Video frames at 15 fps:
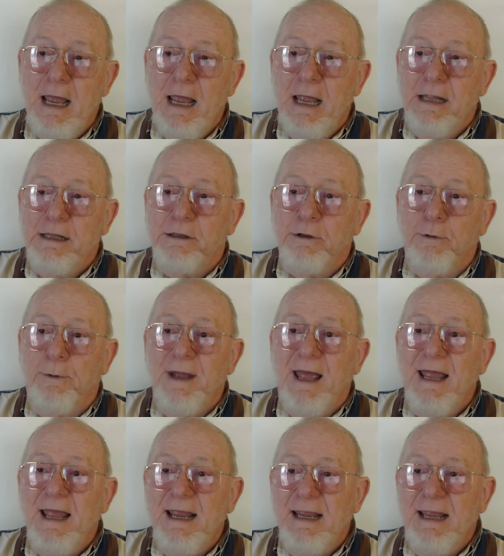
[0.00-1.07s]
So
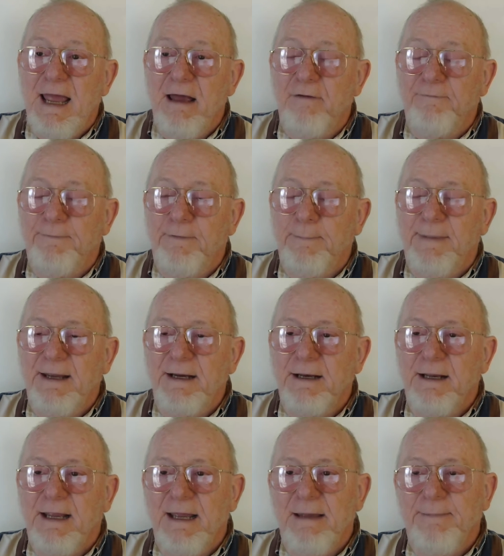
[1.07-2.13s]
alpha, beta,
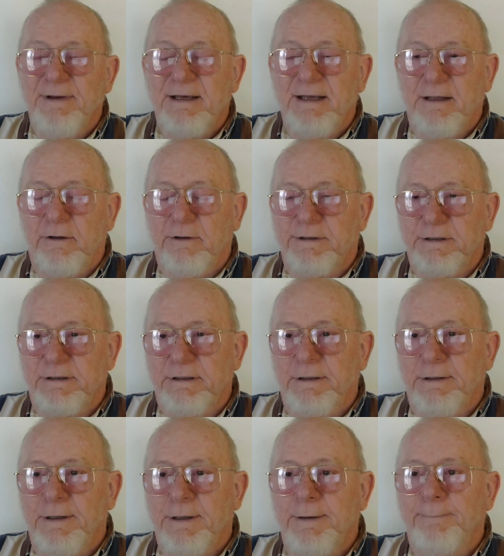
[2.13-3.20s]
gamma, delta,
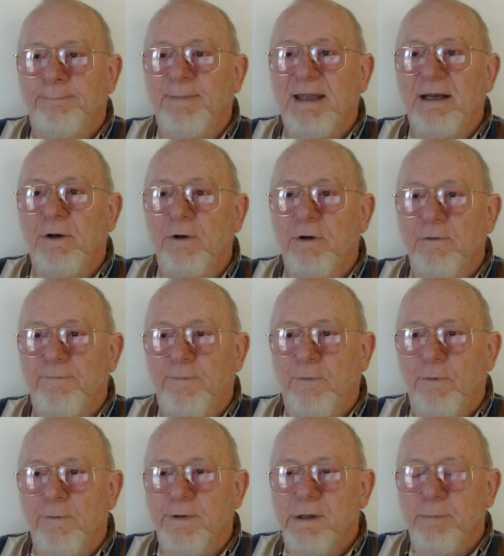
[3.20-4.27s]
and look
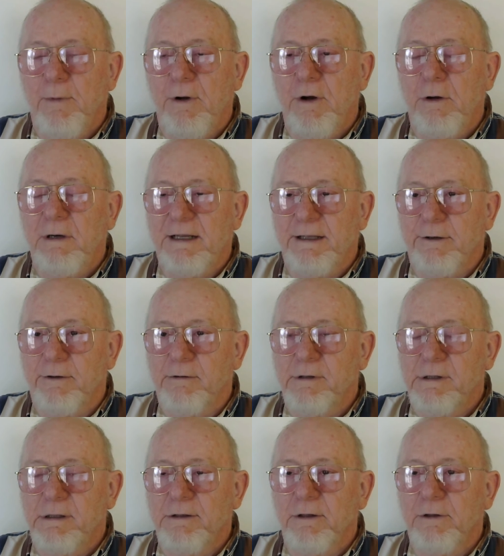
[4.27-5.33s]
for the small
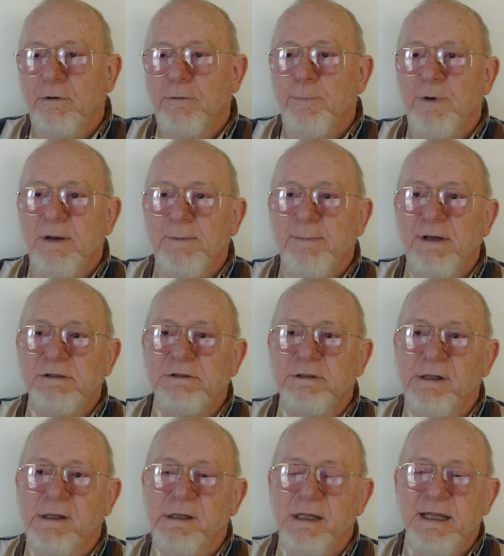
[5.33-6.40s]
letters, look pretty much the
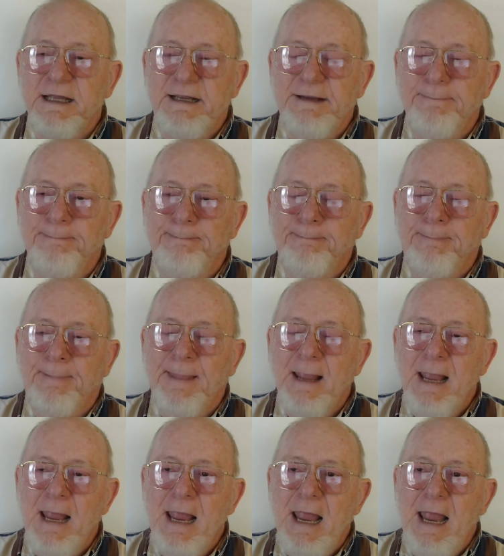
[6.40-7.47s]
same.
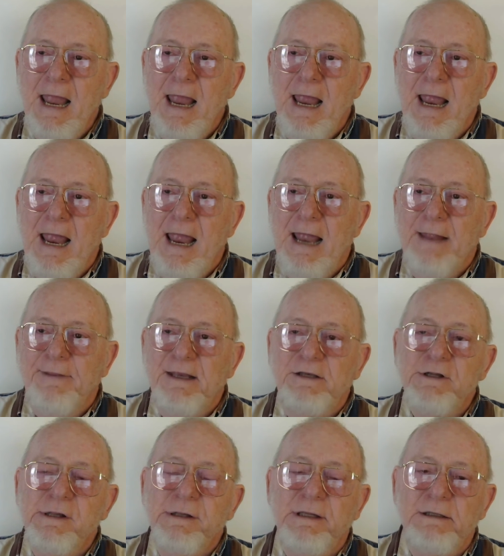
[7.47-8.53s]
And then
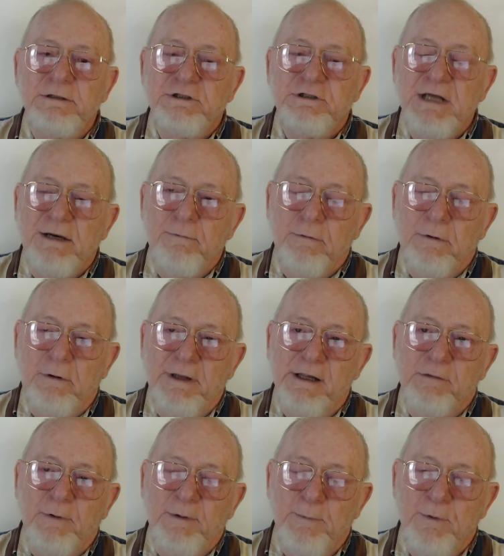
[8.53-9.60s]
just in general, as
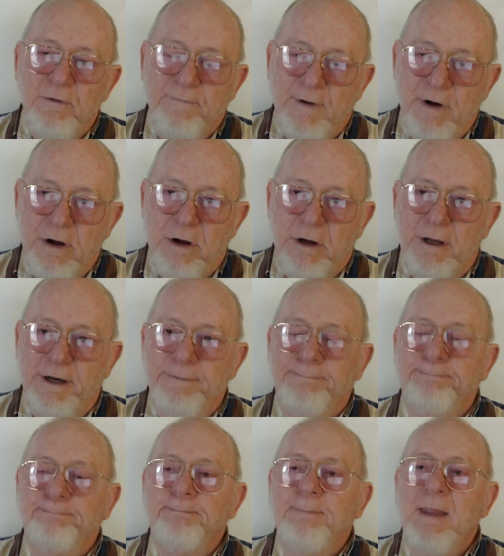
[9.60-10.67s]
we move on,
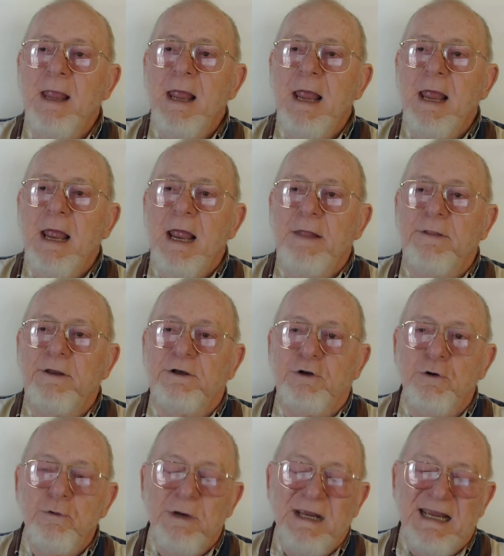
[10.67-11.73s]
the
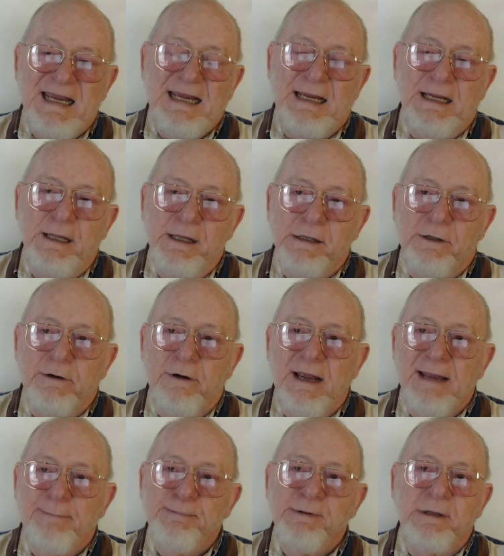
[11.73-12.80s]
2 E's are
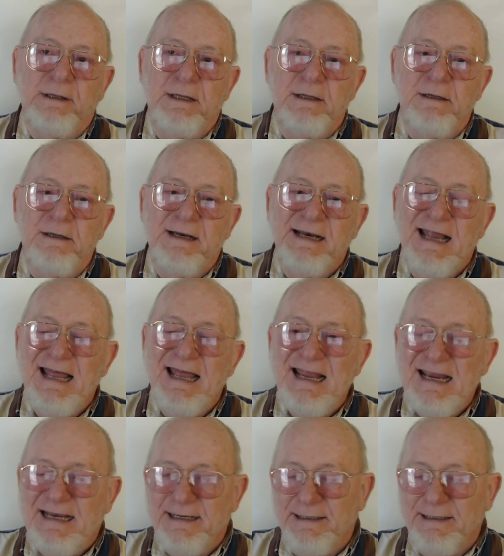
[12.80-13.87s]
epsilon and
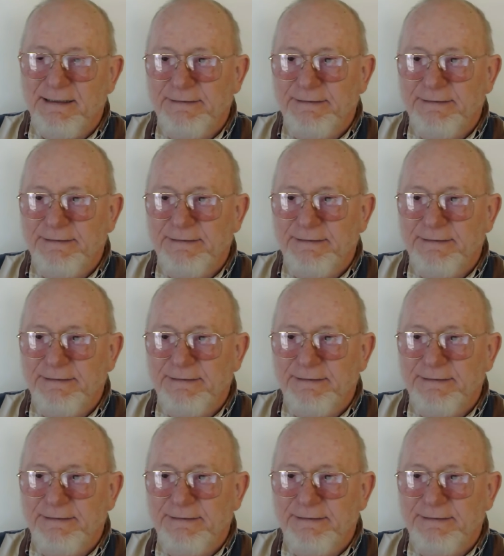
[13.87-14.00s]
eta.